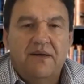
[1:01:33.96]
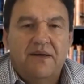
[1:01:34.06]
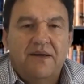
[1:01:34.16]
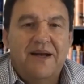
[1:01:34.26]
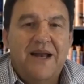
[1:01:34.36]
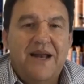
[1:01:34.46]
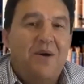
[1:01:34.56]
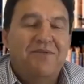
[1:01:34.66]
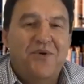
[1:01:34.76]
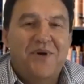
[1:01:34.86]
And now
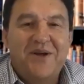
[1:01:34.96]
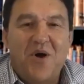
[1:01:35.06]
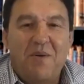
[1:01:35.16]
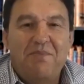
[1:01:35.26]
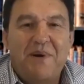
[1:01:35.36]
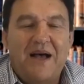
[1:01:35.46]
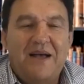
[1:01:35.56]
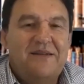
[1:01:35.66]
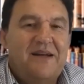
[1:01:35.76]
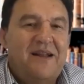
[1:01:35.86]
we've already gone past it,